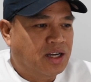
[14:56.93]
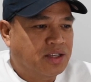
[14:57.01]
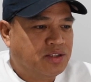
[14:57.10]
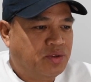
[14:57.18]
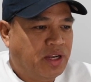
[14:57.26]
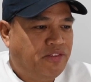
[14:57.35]

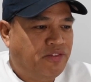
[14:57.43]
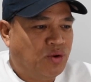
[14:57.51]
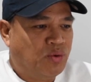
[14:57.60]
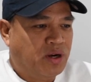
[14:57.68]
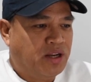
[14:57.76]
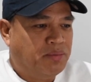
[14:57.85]

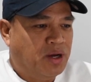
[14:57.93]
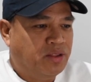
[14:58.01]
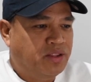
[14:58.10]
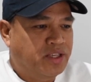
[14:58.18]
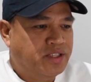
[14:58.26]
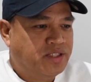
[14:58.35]
straightforward
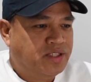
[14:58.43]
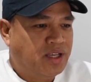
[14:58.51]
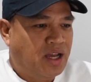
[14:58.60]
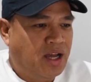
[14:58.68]
about this.